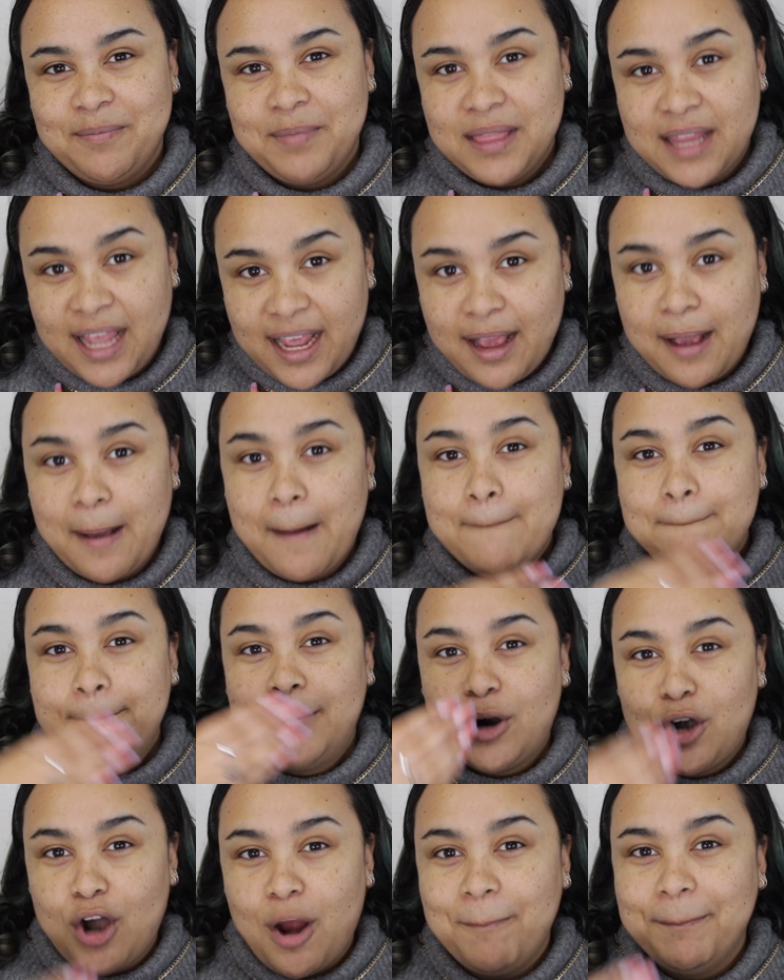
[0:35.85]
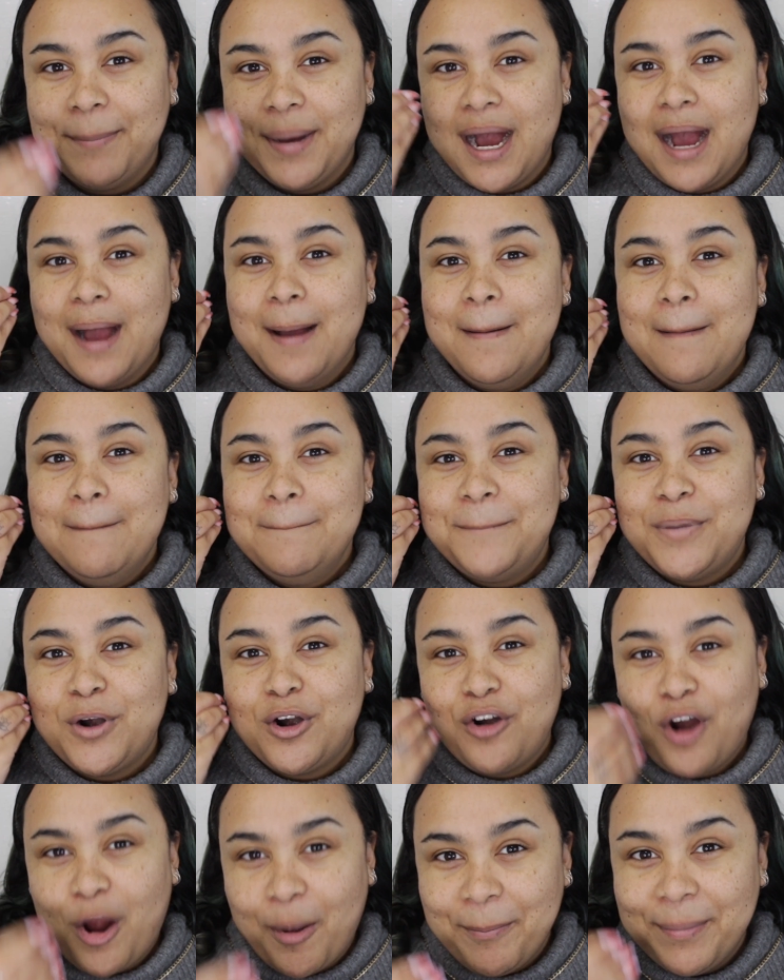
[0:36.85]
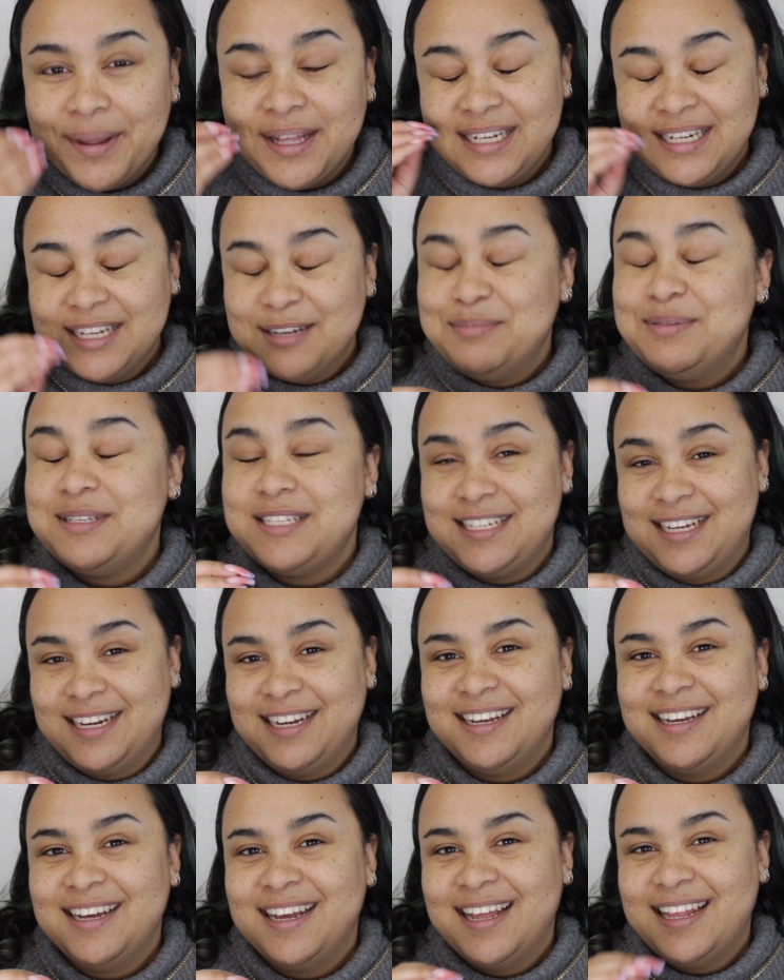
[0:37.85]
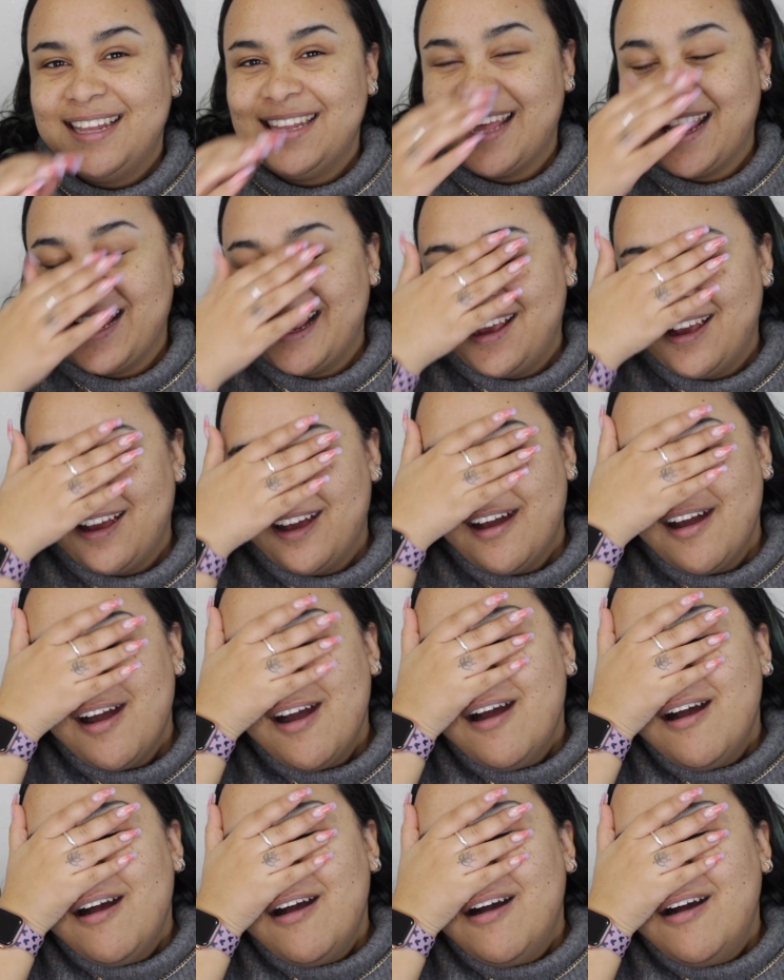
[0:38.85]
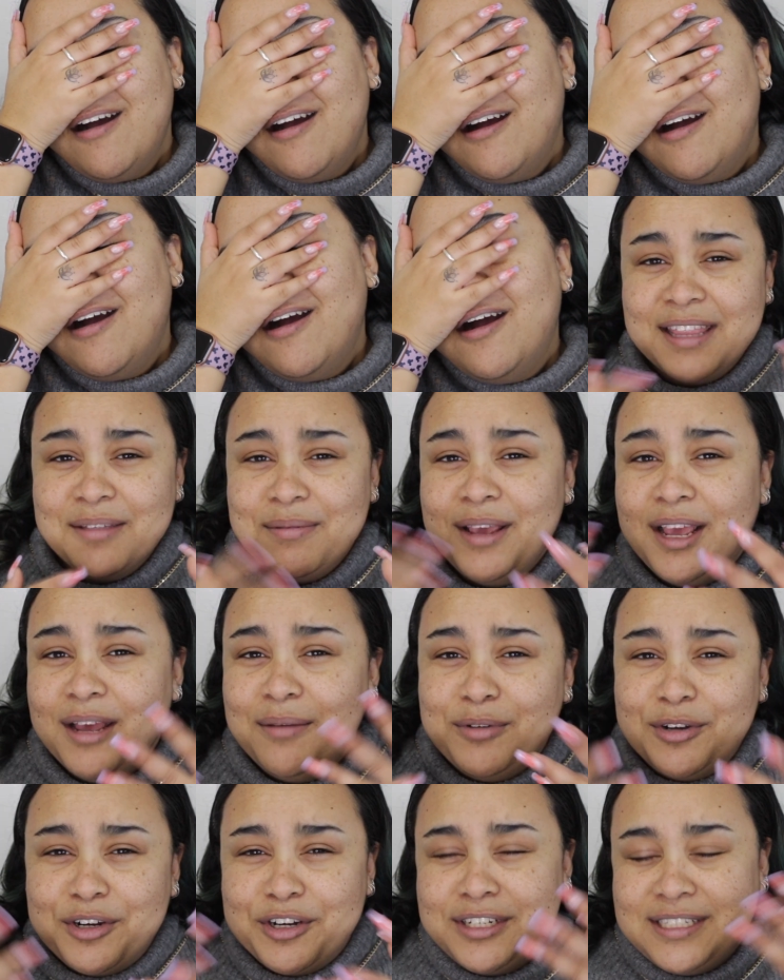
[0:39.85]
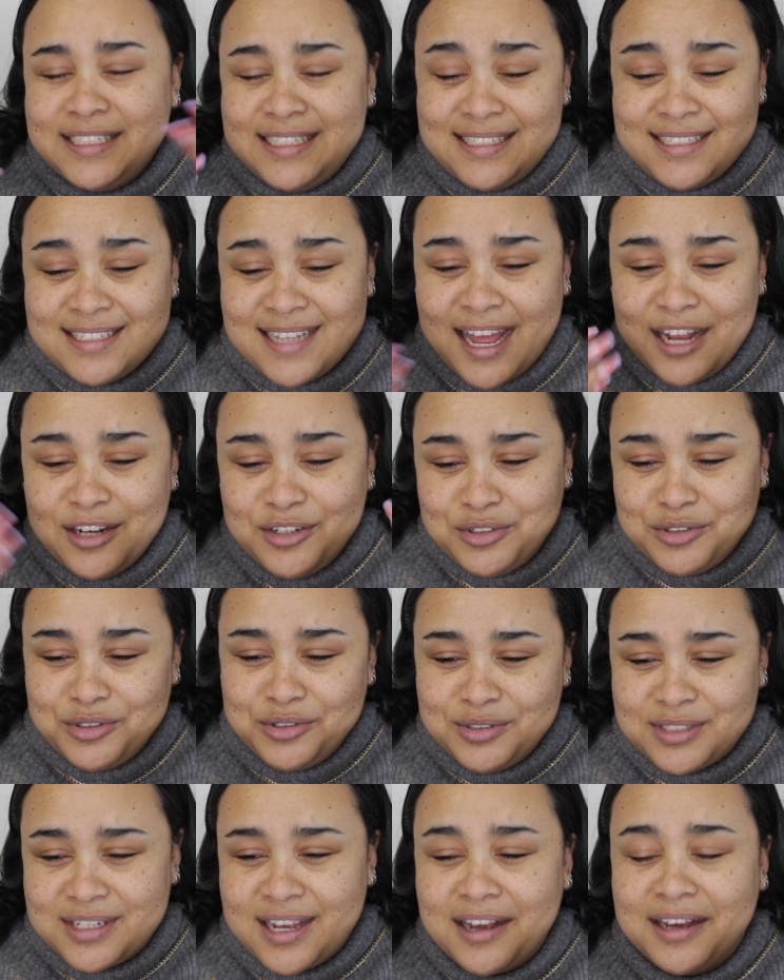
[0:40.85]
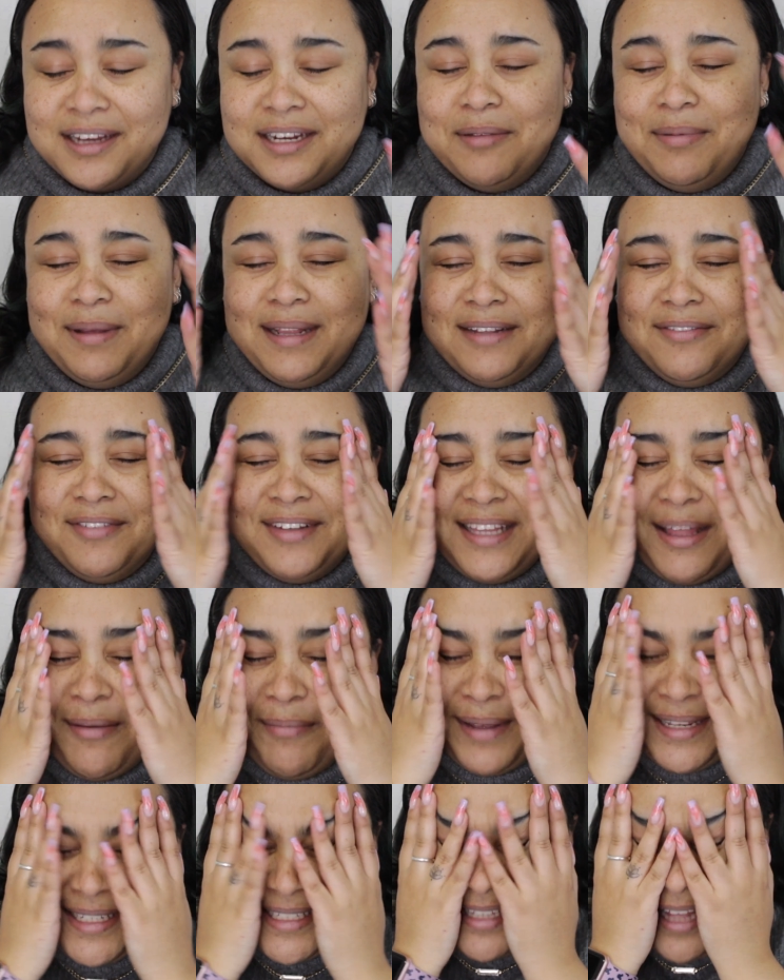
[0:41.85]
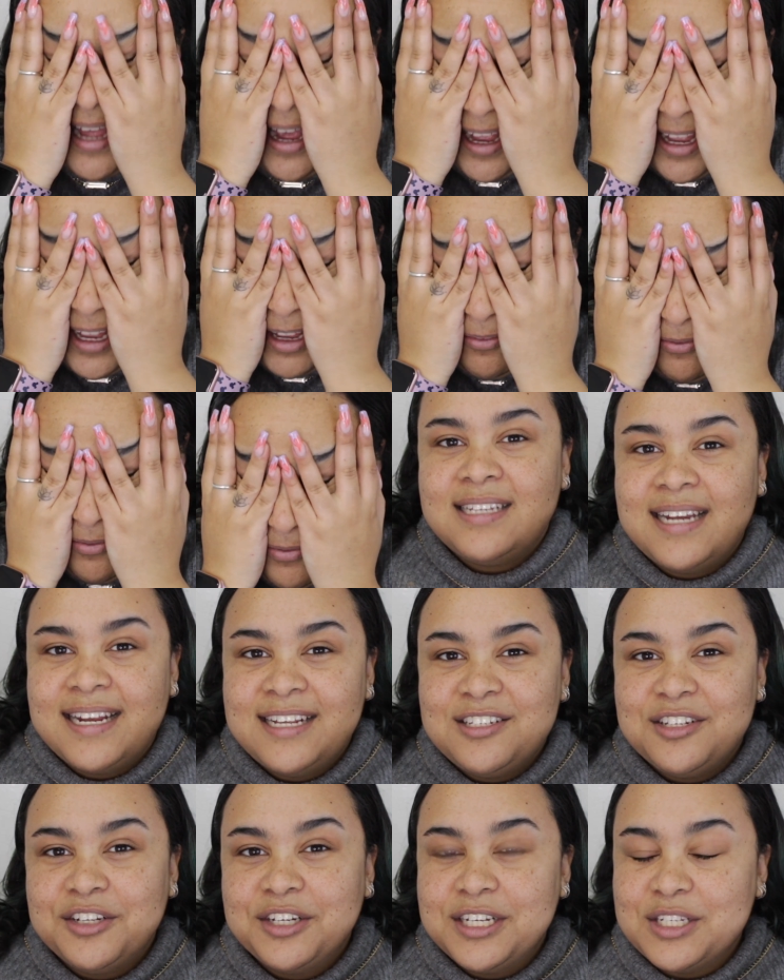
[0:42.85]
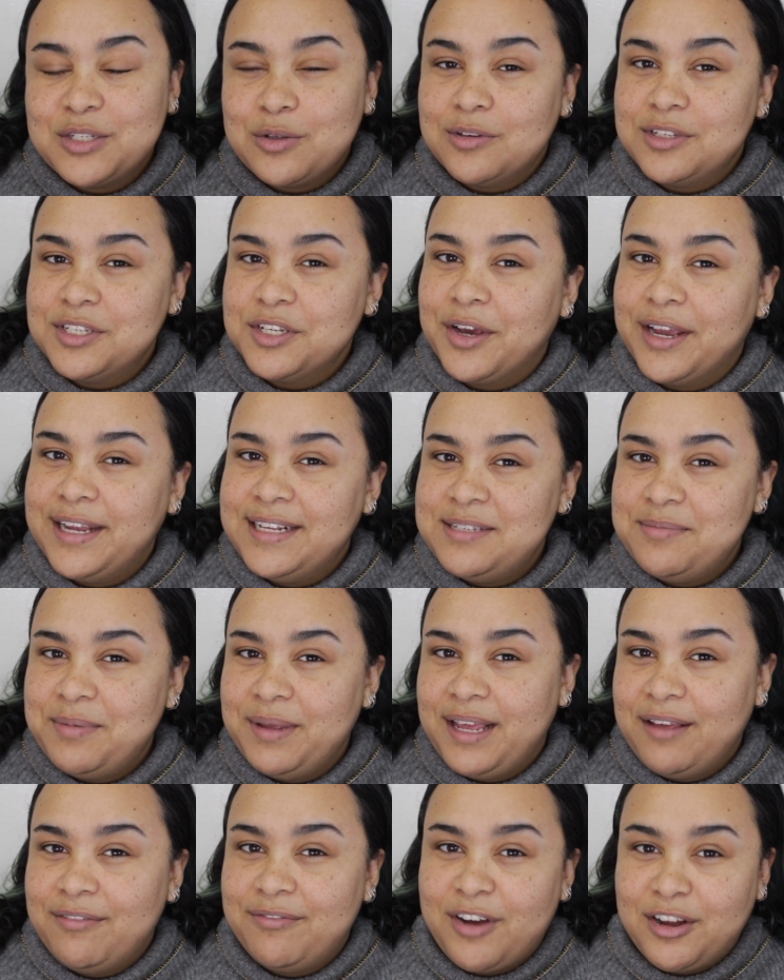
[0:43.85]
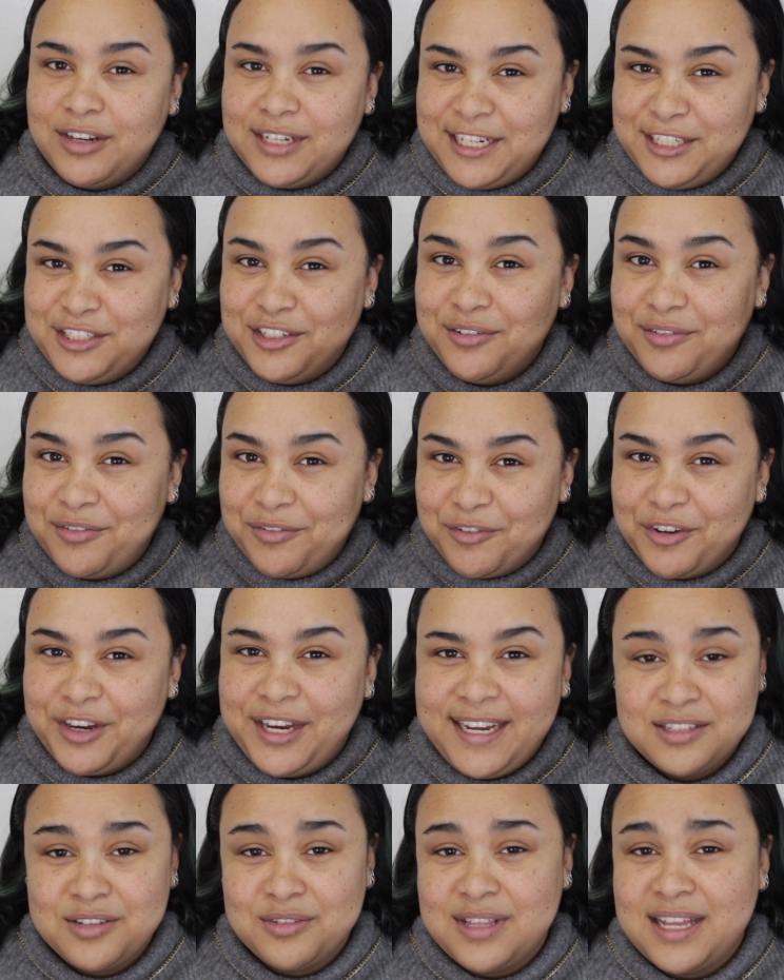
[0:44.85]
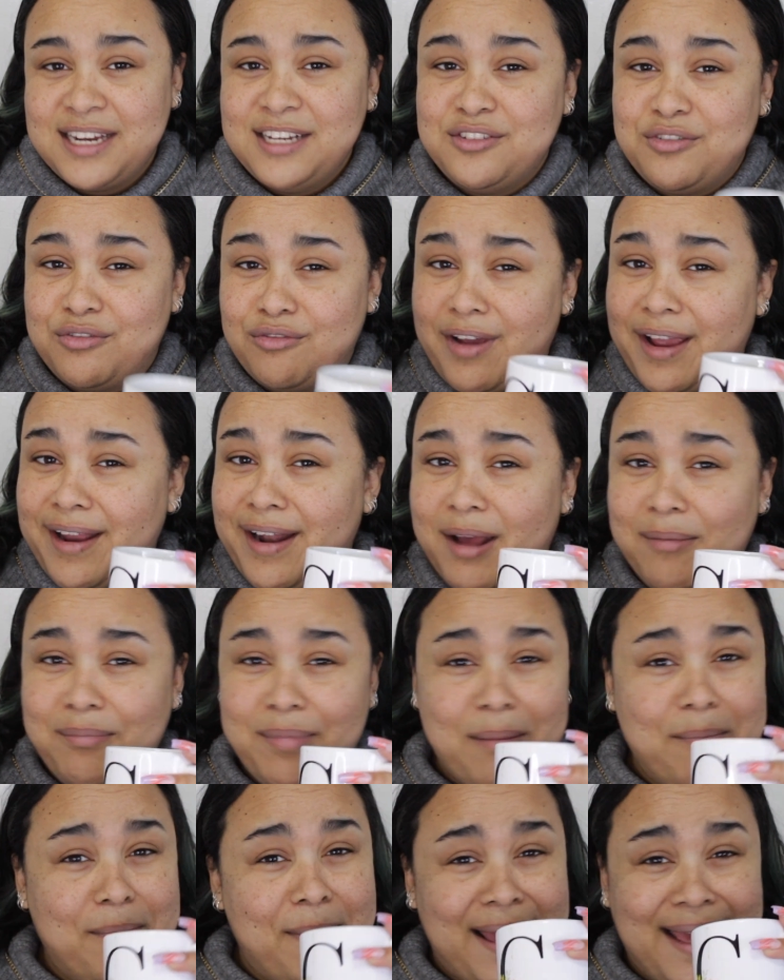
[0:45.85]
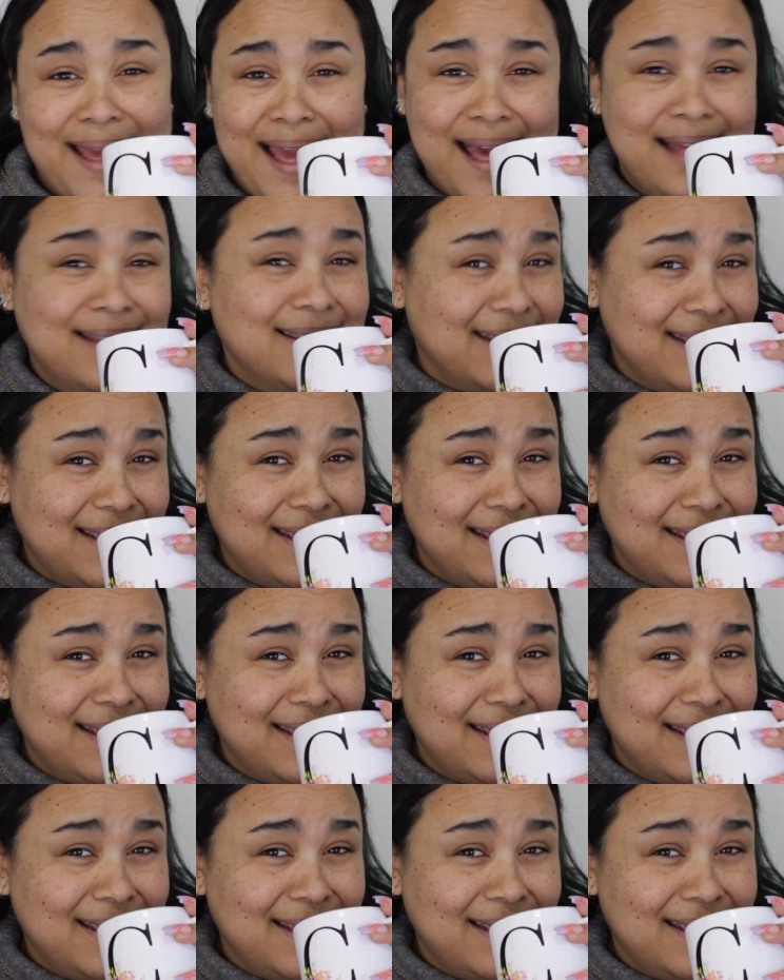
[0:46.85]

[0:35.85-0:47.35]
Like proper lipstick. Like the makeup girlies and dudes are gonna be living their best life. Today's look is also going to be foundation free, so that is right up my alley.